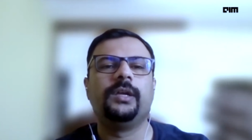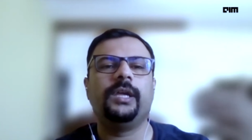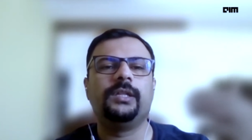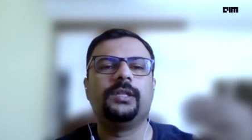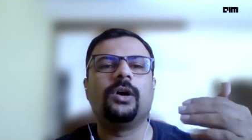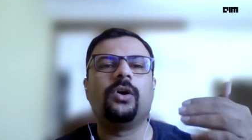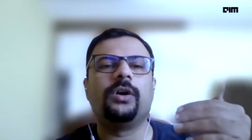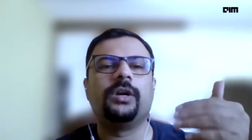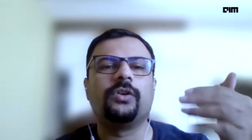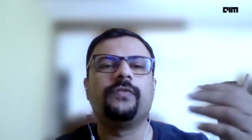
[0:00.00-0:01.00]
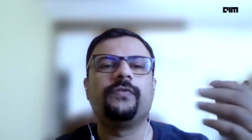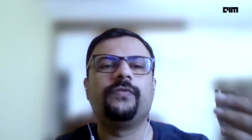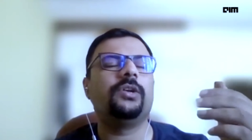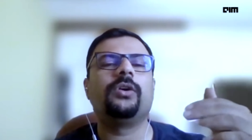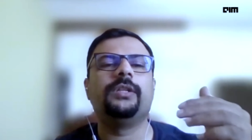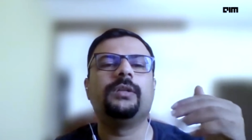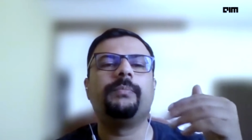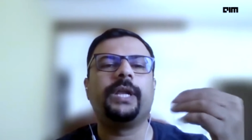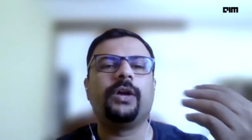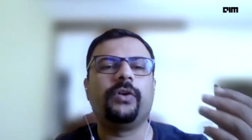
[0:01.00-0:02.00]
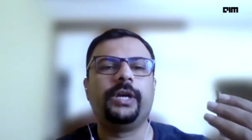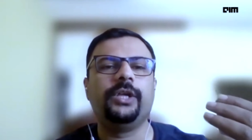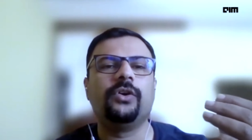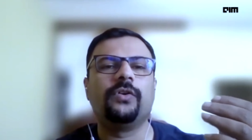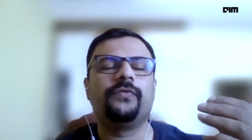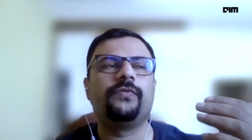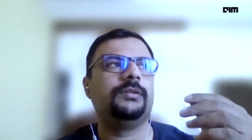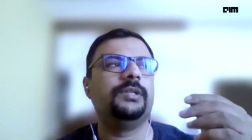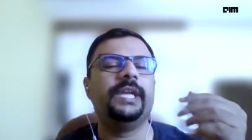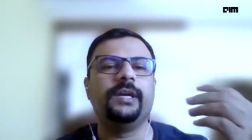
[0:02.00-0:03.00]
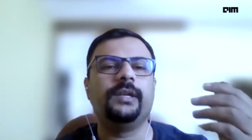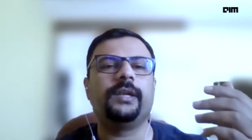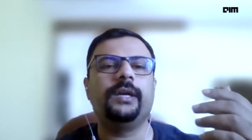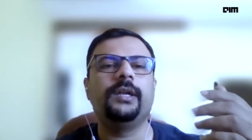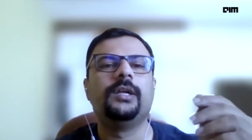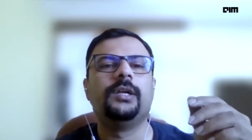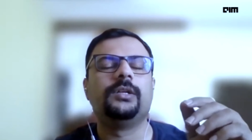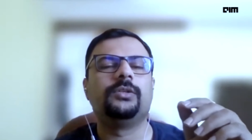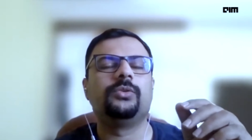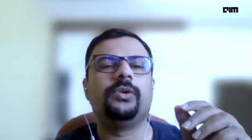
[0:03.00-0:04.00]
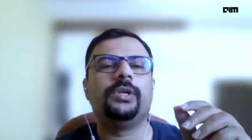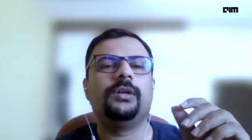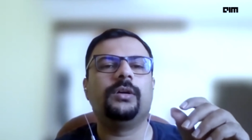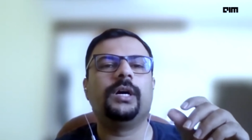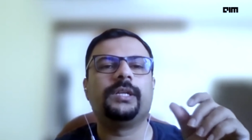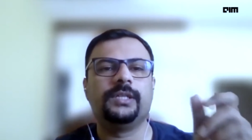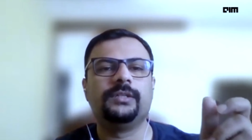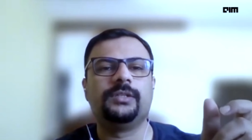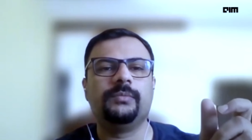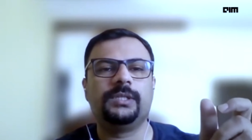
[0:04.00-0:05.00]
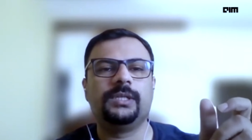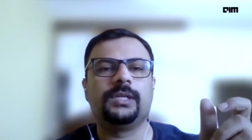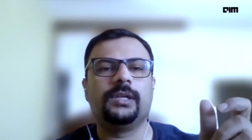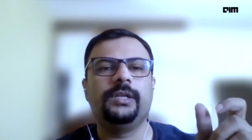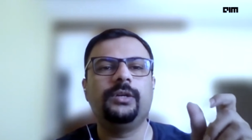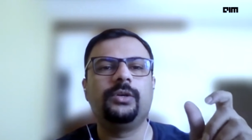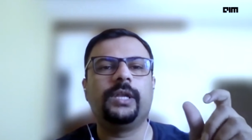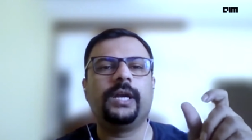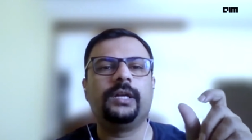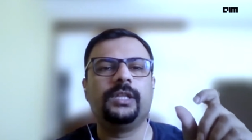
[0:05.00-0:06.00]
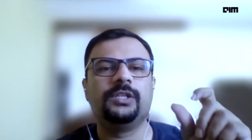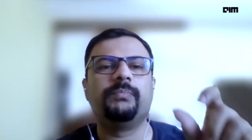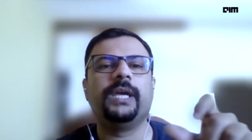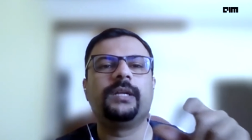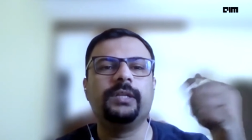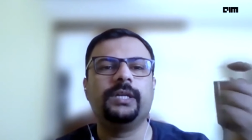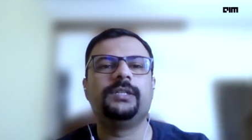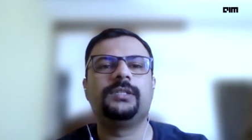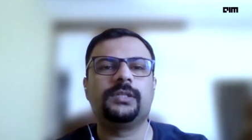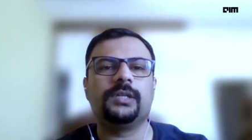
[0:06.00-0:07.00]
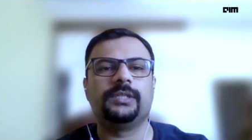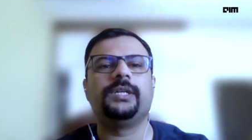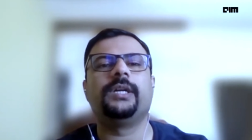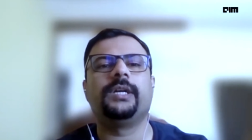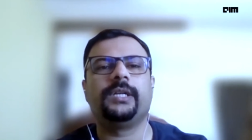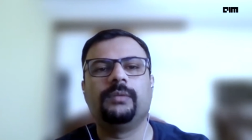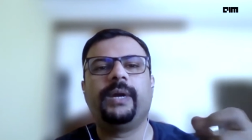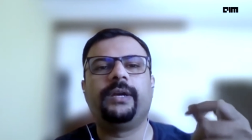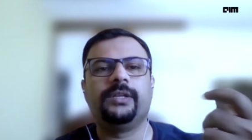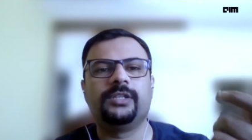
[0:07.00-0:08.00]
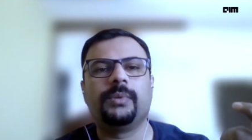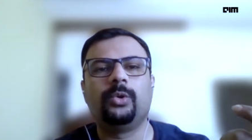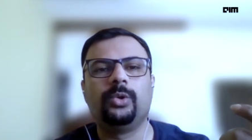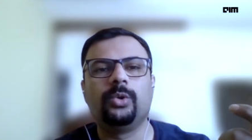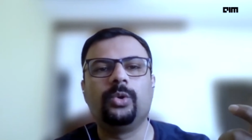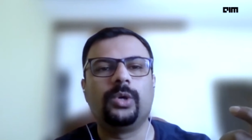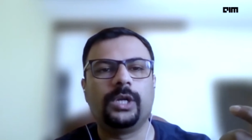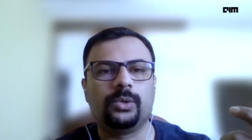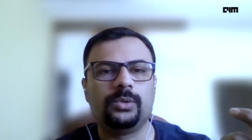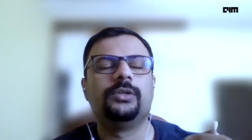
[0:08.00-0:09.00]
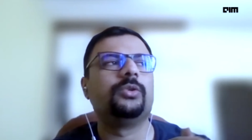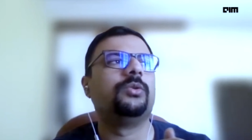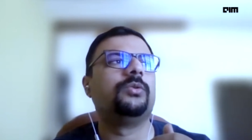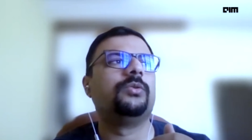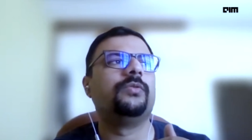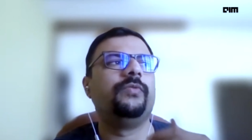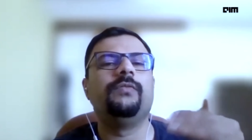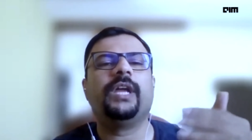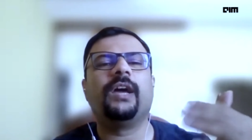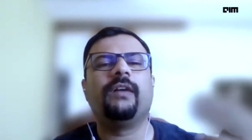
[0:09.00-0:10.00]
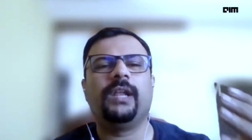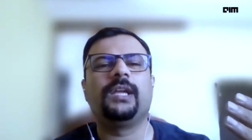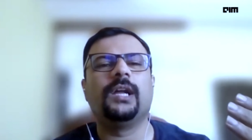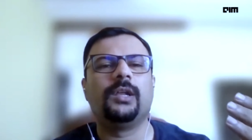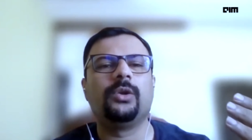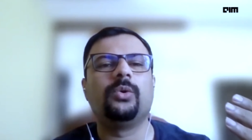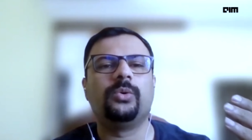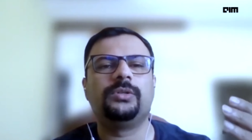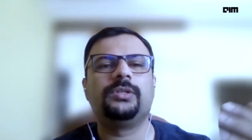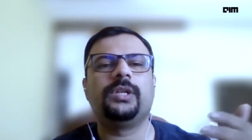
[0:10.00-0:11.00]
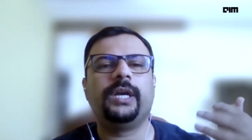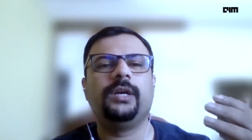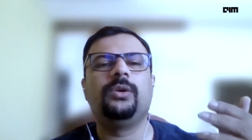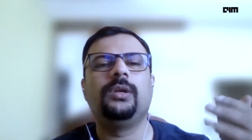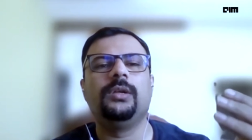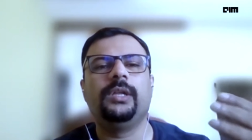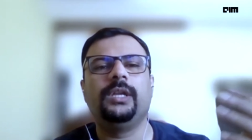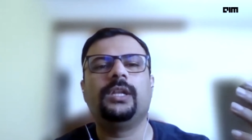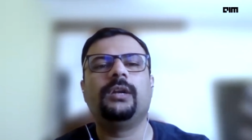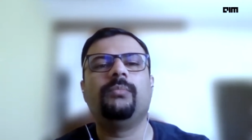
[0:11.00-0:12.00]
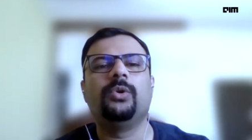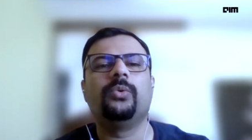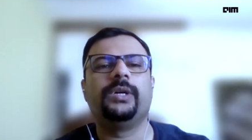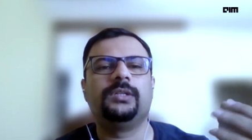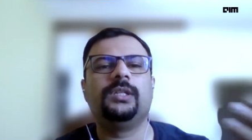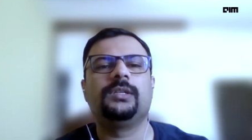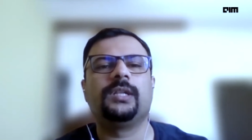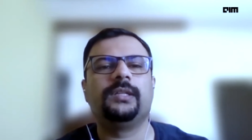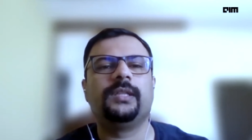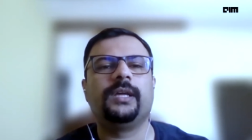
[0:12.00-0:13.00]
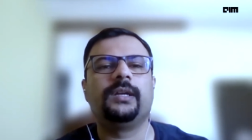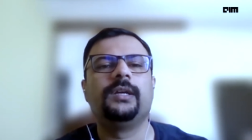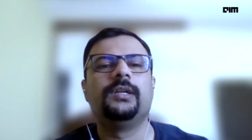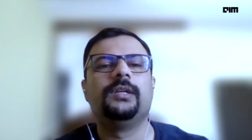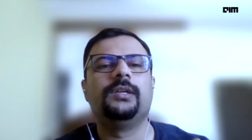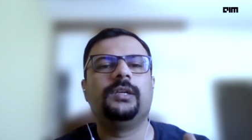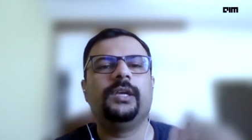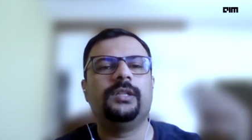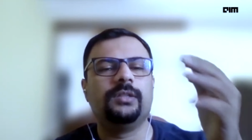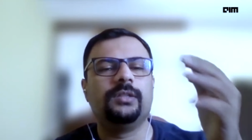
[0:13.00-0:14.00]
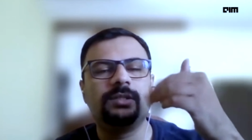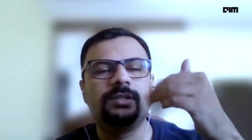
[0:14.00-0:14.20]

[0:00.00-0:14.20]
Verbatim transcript: in the order of or in the priority of need, right? So urgency basically, that this bike needs urgent, the battery is about to go down. So we have like color codes, red, green and blue, things like that. See, in this